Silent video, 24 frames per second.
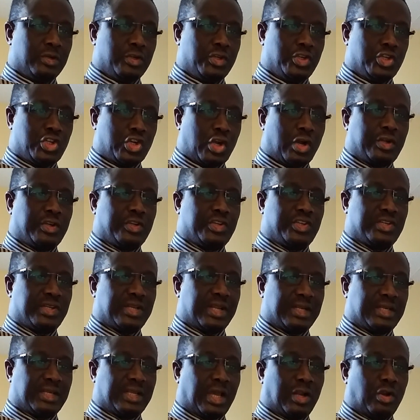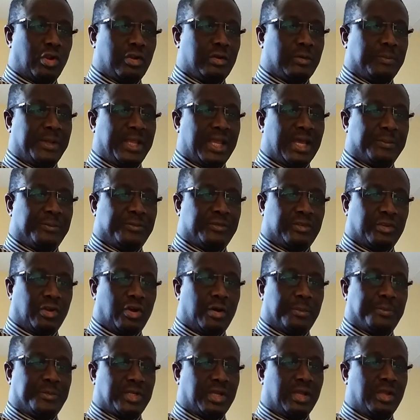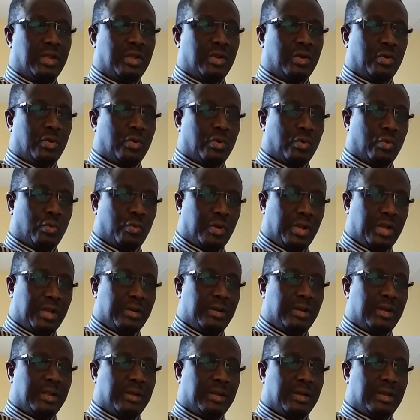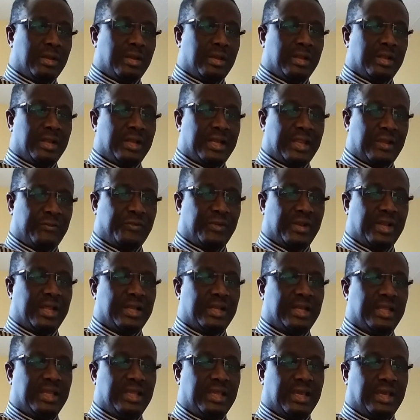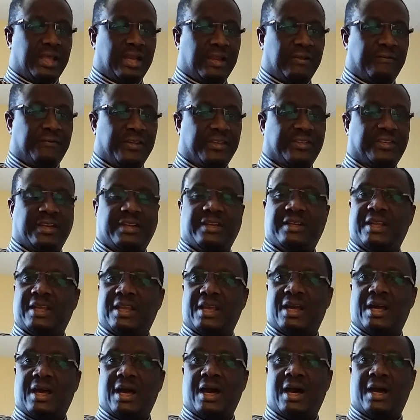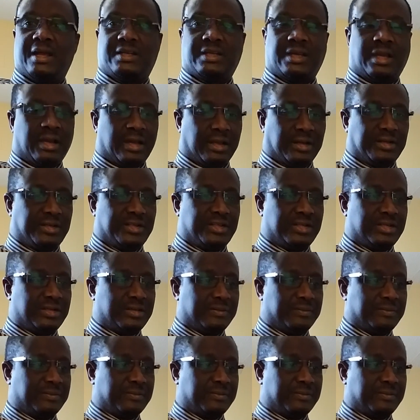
shocks that cannot be absorbed will definitely revisit their hard hurts.